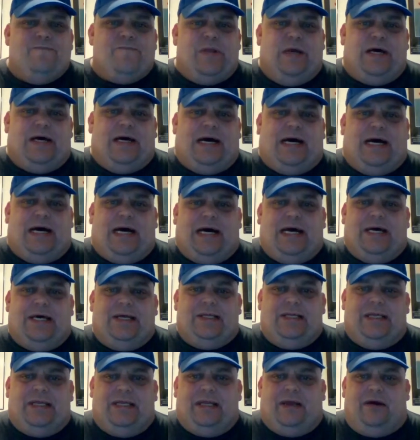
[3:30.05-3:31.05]

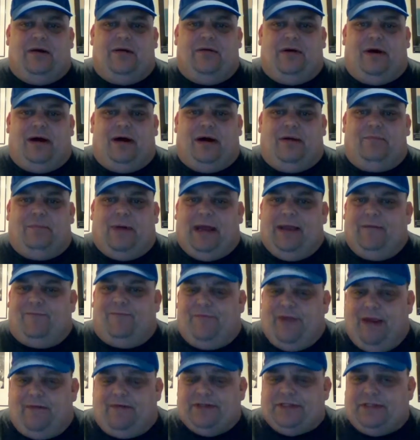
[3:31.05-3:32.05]
Uh, you know, uh, my
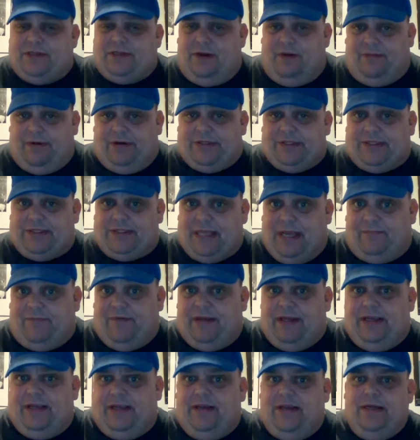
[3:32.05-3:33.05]
favorite server is
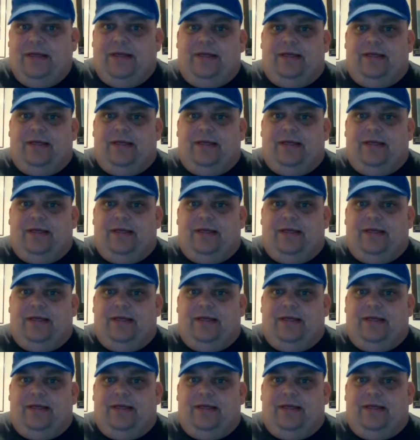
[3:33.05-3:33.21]
Stephanie.